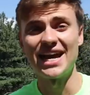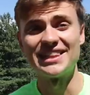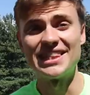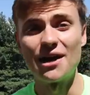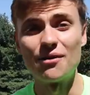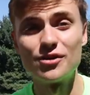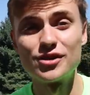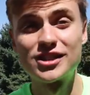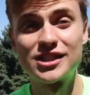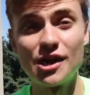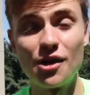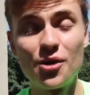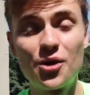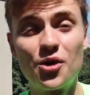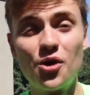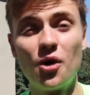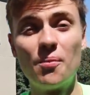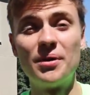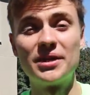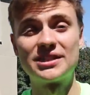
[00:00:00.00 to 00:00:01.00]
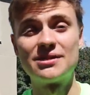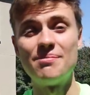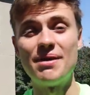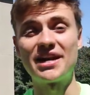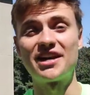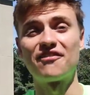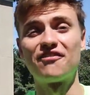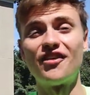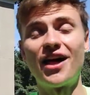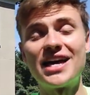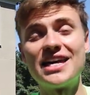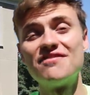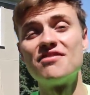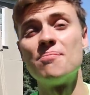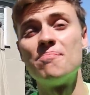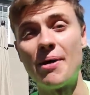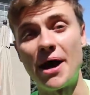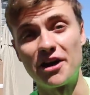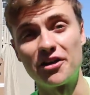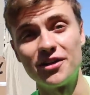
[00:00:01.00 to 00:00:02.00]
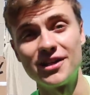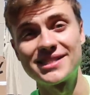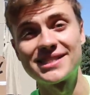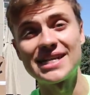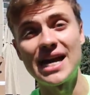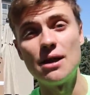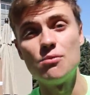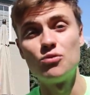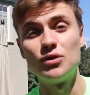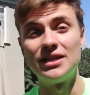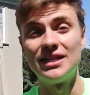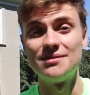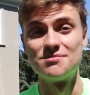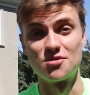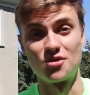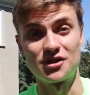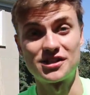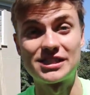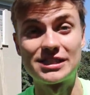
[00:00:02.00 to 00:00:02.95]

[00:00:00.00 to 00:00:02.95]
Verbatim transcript: Yeah, that was so cool, but to make it fly even better this time, we need more